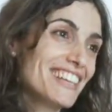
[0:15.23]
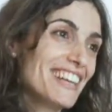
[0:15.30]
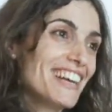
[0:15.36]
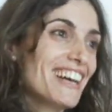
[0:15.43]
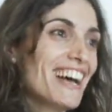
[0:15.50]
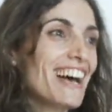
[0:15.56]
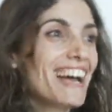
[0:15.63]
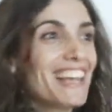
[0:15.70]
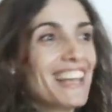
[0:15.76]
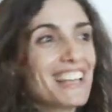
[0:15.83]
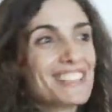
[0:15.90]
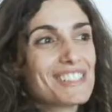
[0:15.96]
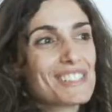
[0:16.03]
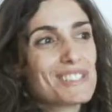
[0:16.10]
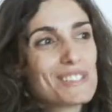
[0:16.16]
I still remember
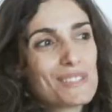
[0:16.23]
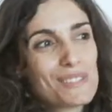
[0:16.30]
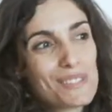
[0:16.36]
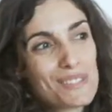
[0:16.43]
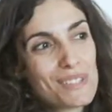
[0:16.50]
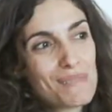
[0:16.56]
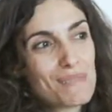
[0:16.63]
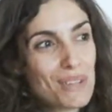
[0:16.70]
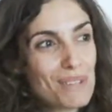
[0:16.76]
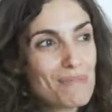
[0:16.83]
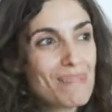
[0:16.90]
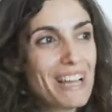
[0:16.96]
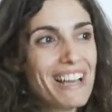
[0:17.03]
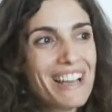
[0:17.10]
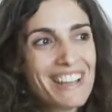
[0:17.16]
the first song that I
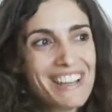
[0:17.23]
wrote.